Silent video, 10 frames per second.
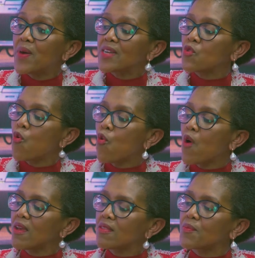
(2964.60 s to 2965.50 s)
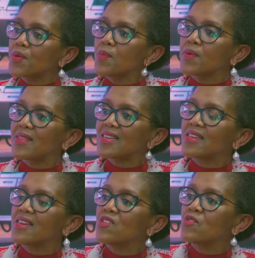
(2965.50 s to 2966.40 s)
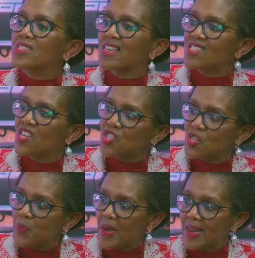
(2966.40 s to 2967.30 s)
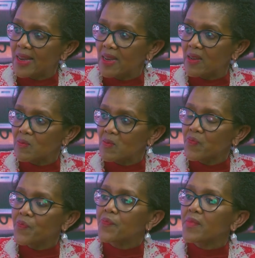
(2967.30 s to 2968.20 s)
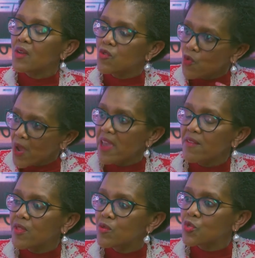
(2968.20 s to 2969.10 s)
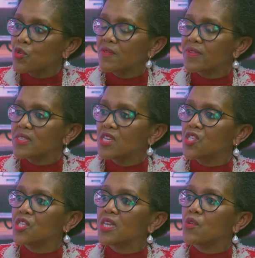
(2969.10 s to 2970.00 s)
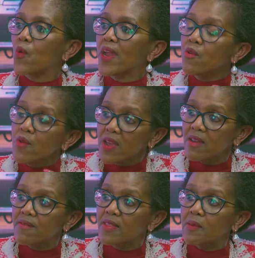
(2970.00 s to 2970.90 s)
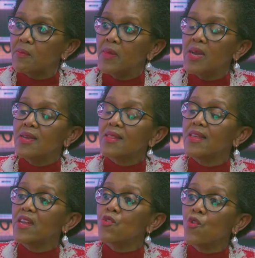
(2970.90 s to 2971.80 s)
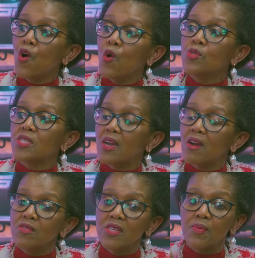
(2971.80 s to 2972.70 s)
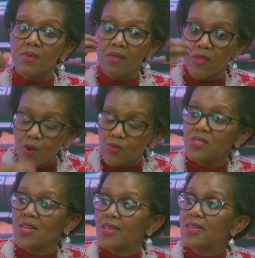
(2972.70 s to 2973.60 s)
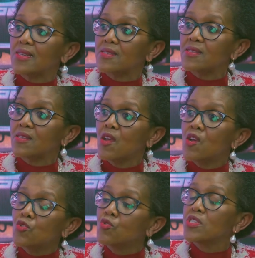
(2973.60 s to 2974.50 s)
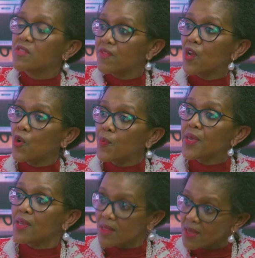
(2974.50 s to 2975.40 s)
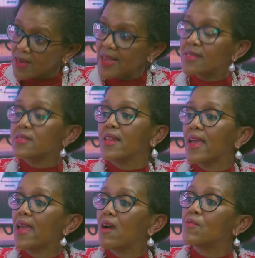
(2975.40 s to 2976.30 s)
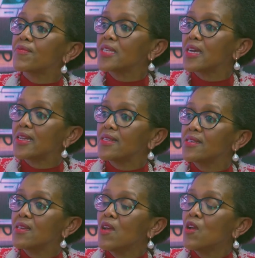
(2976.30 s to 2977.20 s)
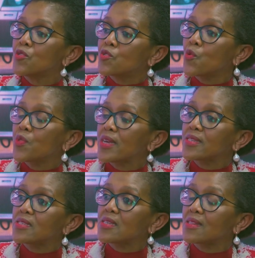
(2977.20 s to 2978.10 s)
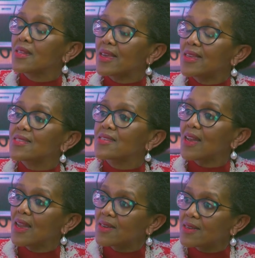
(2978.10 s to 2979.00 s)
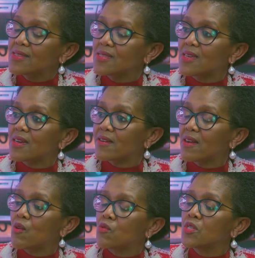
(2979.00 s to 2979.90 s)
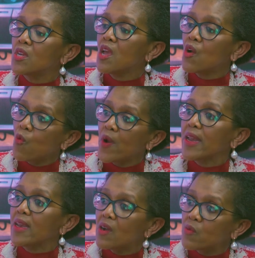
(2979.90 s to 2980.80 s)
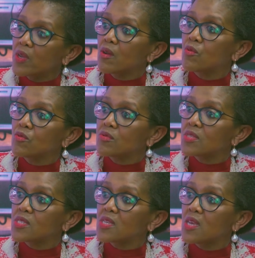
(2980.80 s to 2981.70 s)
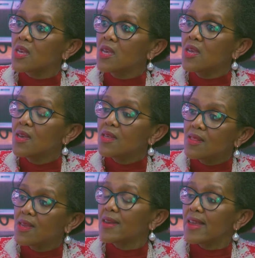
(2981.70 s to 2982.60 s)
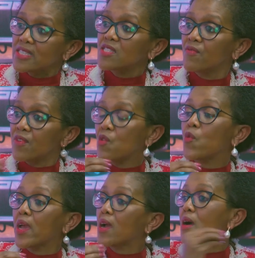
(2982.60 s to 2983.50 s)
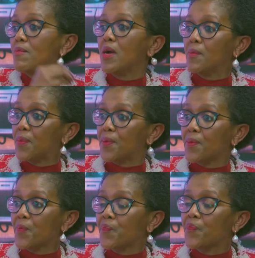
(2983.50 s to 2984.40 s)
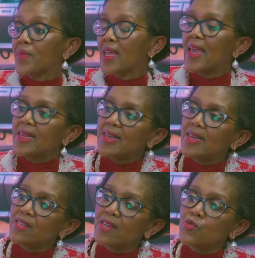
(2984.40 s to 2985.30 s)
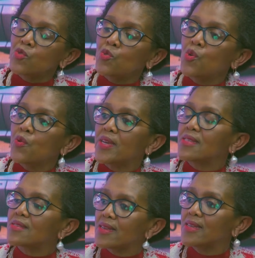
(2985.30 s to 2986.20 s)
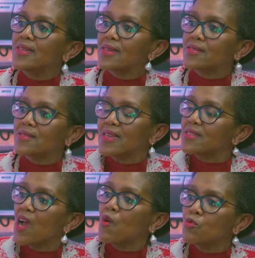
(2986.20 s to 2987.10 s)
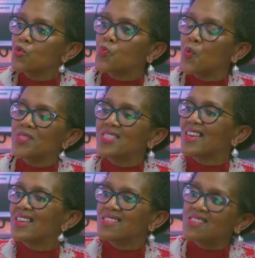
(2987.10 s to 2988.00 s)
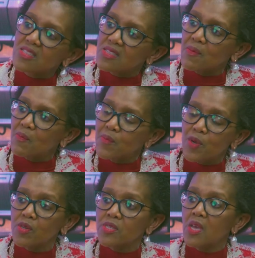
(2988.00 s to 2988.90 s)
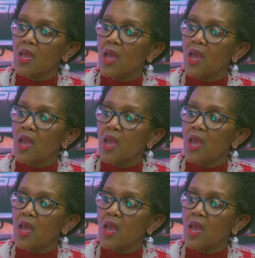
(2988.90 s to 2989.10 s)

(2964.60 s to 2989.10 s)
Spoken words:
but who are the people that are in your succession plan? You have those conversations, and when you have them, then you hold accountable those leaders to developing the next layer of talent, so that there is clarity around when are we going to see the next VA come up. And so as leaders, that's how you sponsor a system, because